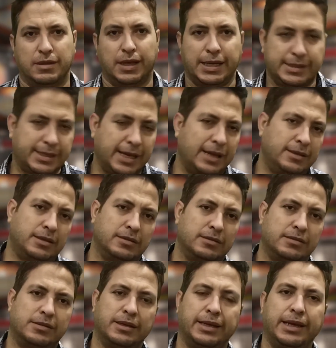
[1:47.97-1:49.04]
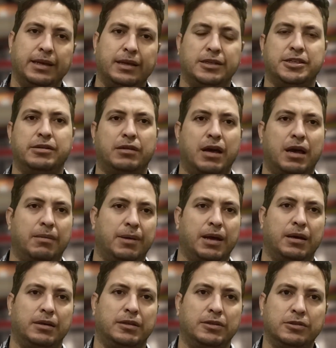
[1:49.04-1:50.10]
A sentence in English
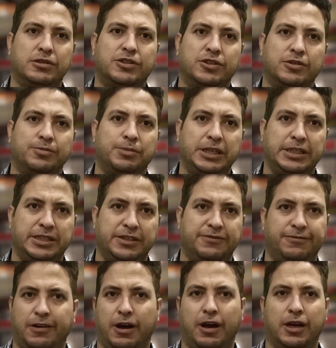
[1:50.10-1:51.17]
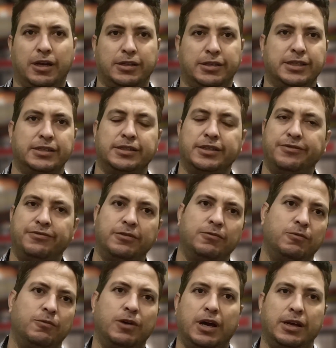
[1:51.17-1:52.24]
grammar used to be defined in different
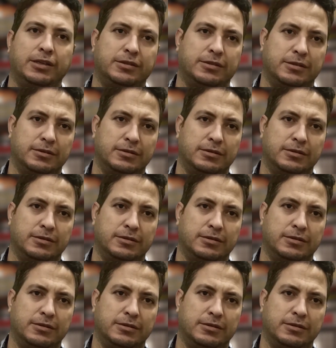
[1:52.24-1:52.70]
ways.